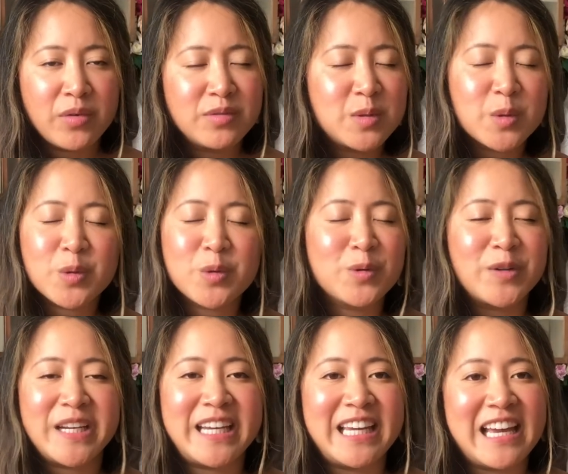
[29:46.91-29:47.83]

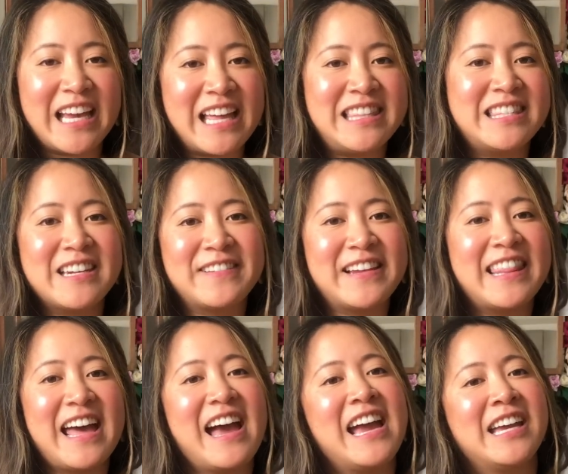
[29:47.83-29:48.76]
jewellery and stuff like that,